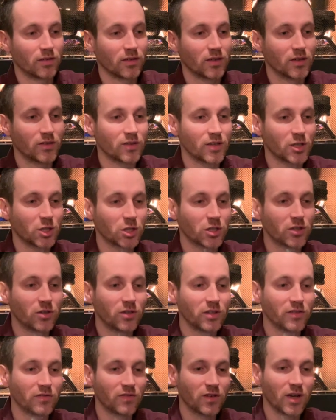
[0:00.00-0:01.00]
because I should
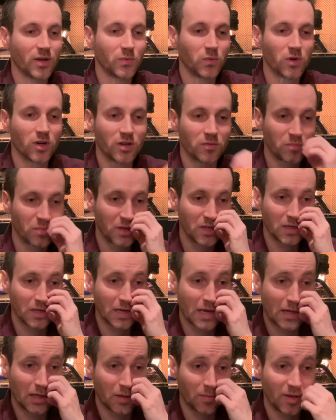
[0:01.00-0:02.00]
only find one
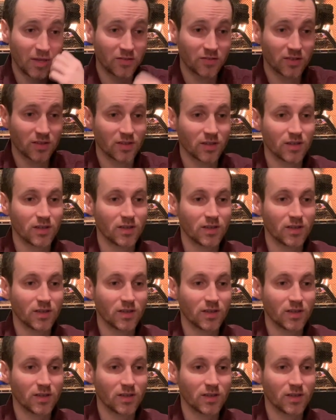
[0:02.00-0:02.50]
p element.